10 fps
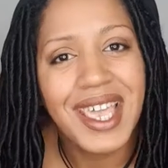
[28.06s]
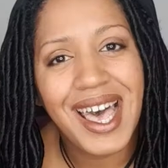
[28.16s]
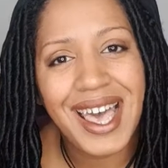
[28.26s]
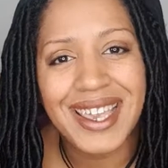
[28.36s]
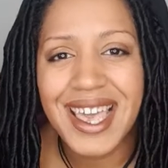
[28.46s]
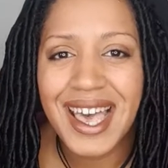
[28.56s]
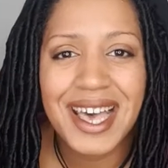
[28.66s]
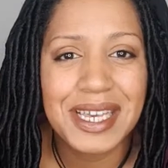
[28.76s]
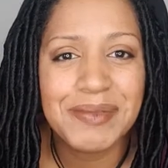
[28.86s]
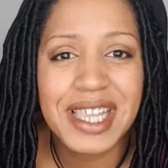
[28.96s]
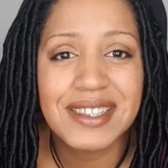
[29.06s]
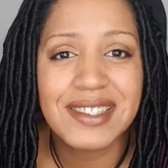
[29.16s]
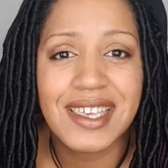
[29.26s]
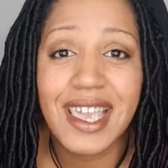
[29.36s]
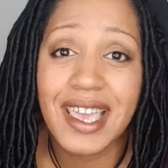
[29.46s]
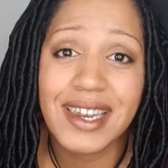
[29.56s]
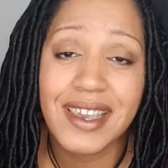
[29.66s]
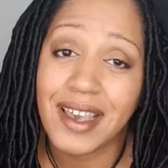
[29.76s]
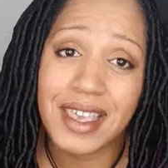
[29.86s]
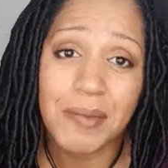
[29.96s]
Hi, I'm Leslie and
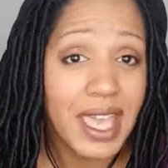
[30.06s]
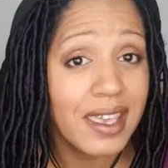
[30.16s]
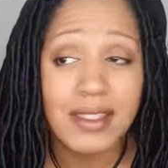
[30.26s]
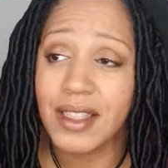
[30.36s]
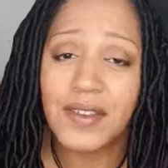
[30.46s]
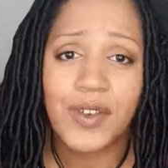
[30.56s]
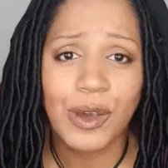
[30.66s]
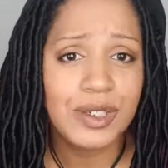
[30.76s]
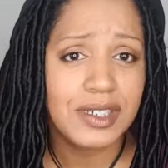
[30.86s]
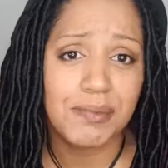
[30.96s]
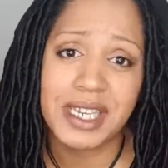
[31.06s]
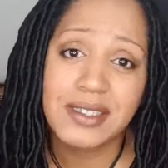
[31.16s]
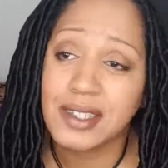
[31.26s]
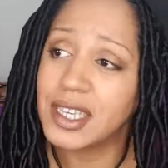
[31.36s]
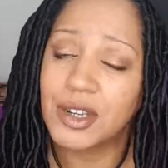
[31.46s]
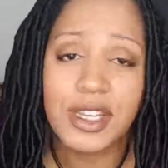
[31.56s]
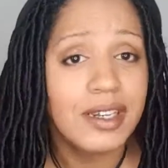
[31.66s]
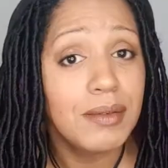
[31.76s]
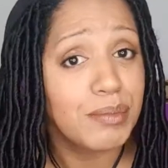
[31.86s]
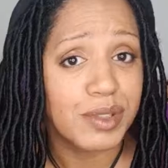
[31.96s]
I am a life coach based here
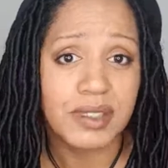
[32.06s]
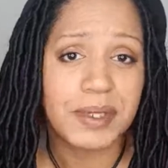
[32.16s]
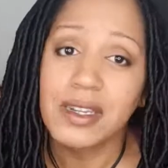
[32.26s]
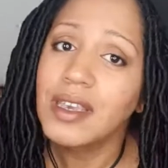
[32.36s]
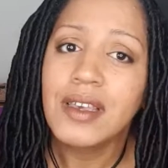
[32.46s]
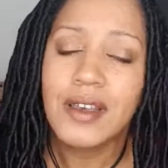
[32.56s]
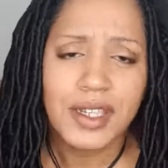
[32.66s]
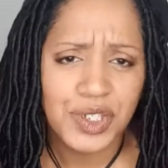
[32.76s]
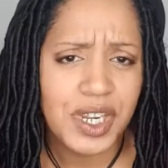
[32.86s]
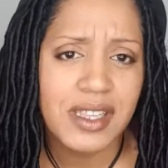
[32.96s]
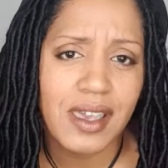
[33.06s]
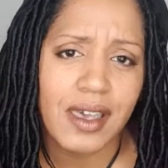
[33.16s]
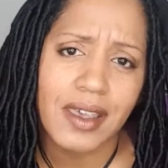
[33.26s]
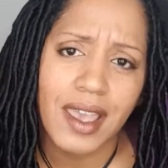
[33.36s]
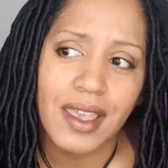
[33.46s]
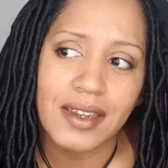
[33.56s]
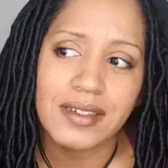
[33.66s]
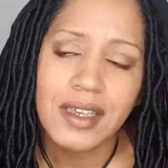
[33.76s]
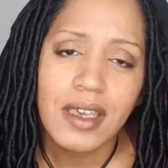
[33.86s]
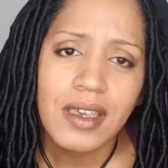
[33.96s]
in Brisbane, Australia.
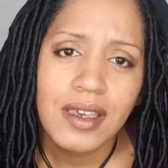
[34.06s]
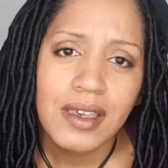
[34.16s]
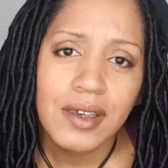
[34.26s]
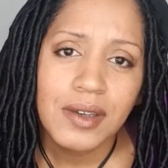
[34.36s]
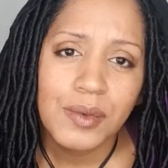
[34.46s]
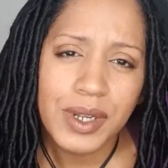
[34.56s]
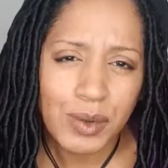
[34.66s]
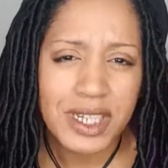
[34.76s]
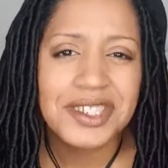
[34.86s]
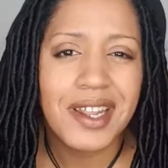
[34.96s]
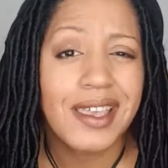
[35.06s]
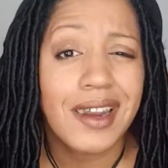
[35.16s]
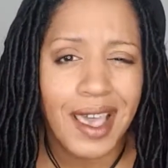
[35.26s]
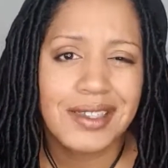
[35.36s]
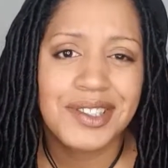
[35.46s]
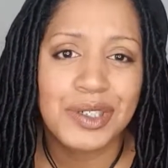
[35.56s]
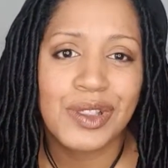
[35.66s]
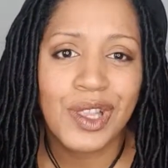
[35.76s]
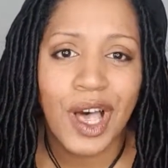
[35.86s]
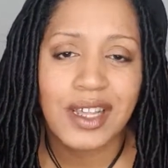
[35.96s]
And one question I get asked a
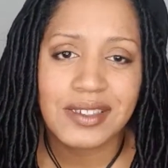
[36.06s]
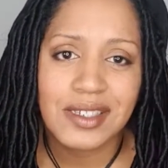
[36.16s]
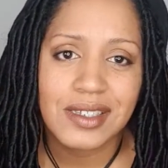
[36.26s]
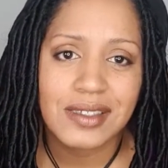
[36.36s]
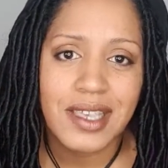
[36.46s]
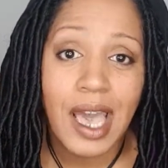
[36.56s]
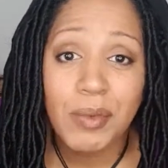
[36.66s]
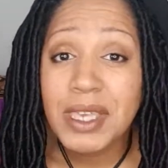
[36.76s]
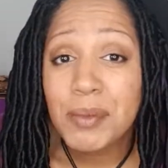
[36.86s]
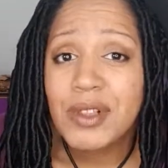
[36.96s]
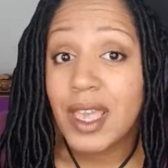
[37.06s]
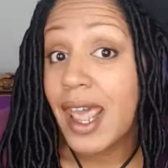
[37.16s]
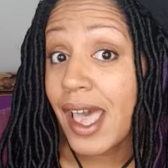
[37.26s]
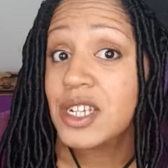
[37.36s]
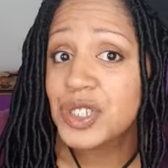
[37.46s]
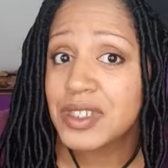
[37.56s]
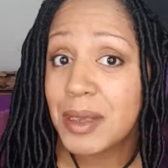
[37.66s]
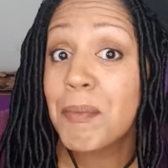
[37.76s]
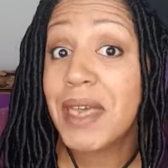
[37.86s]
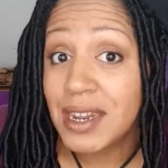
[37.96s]
lot is how people can
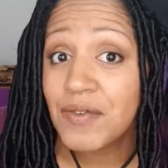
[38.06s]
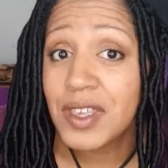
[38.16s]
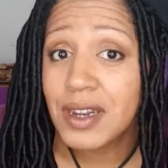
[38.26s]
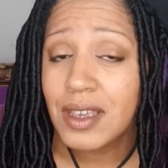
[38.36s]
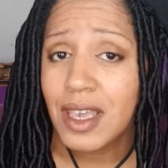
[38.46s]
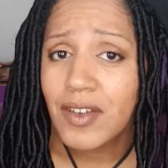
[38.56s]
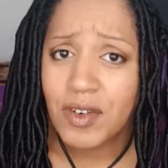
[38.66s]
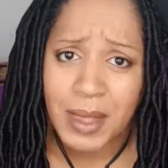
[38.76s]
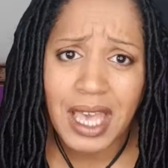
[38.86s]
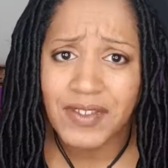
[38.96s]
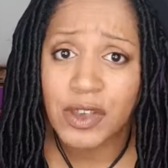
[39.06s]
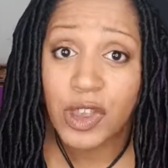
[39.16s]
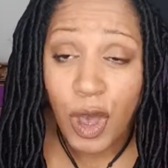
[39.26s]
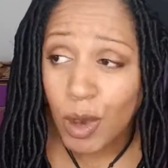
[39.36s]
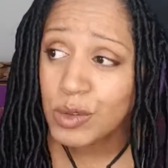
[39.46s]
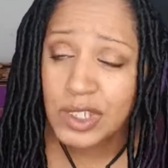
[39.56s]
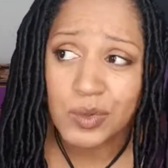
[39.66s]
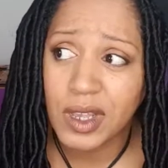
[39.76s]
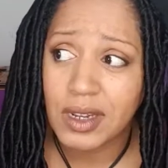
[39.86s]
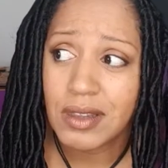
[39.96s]
actually benefit from having a
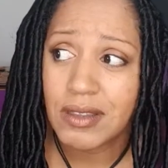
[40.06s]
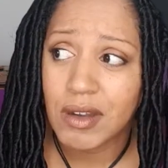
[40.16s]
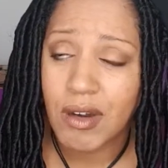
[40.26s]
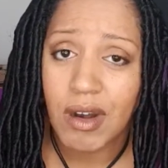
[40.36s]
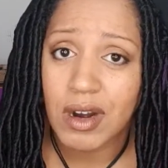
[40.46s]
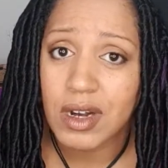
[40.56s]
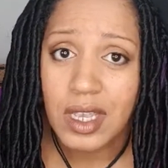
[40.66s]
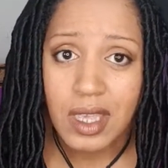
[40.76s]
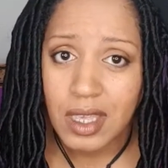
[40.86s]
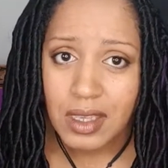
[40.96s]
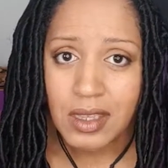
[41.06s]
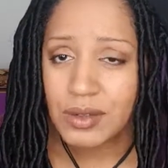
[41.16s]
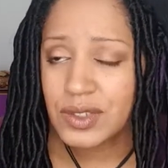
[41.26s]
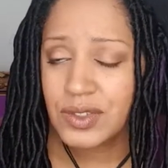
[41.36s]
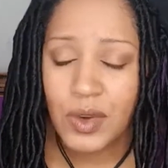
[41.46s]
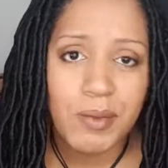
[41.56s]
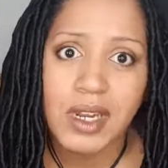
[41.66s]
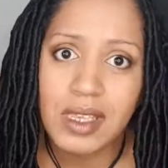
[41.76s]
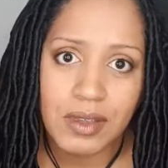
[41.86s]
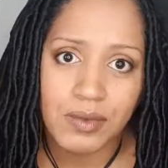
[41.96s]
coach when there are so
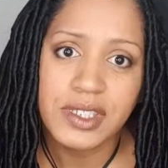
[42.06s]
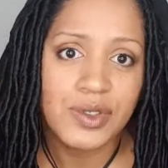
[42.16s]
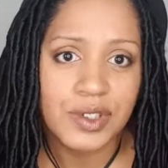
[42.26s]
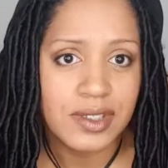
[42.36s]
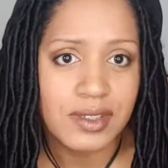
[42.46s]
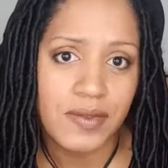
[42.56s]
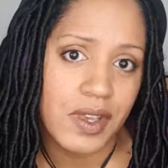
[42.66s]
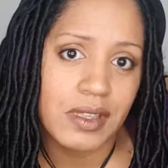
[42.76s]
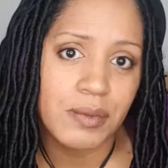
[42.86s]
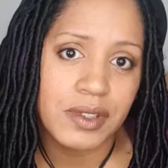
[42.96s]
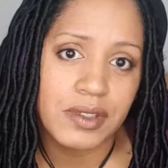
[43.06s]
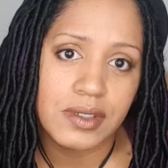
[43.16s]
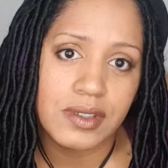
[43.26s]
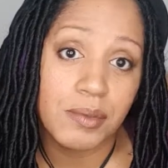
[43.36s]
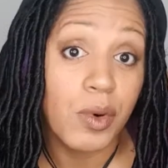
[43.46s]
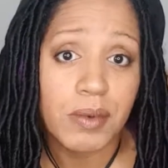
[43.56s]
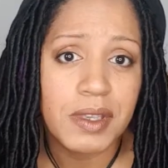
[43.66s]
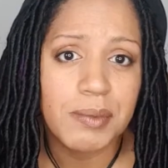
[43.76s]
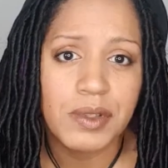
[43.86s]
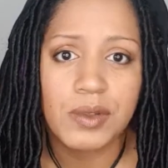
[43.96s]
many resources available to support
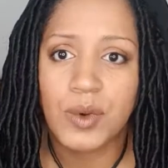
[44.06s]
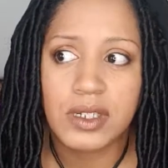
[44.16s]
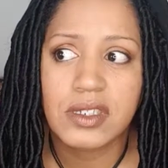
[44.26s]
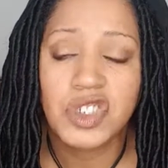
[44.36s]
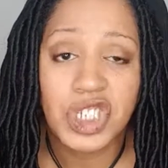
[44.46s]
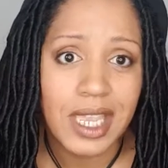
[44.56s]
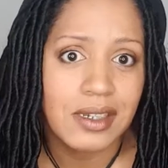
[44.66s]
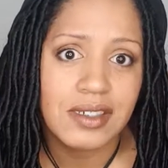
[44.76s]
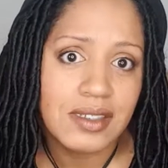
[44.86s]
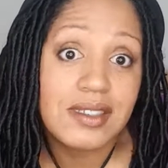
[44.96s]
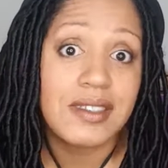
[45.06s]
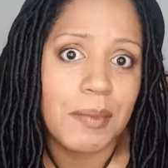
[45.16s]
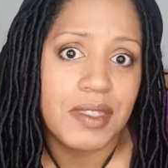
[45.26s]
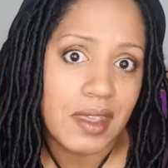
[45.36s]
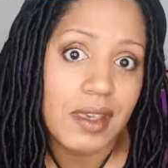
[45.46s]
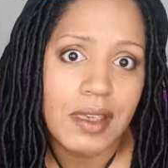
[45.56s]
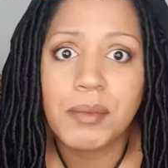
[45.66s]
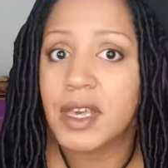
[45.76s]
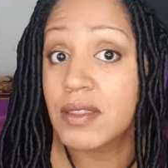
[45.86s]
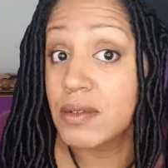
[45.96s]
people who want to change something
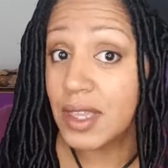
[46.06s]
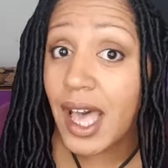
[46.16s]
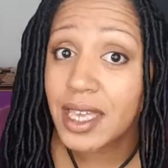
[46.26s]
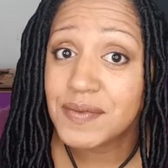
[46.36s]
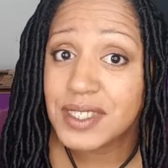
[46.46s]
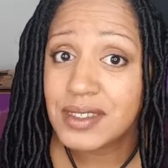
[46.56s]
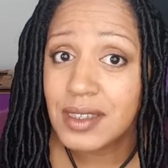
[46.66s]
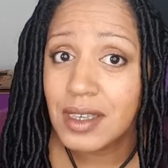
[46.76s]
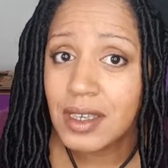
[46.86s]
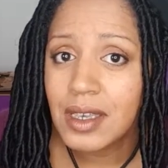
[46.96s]
about their lives.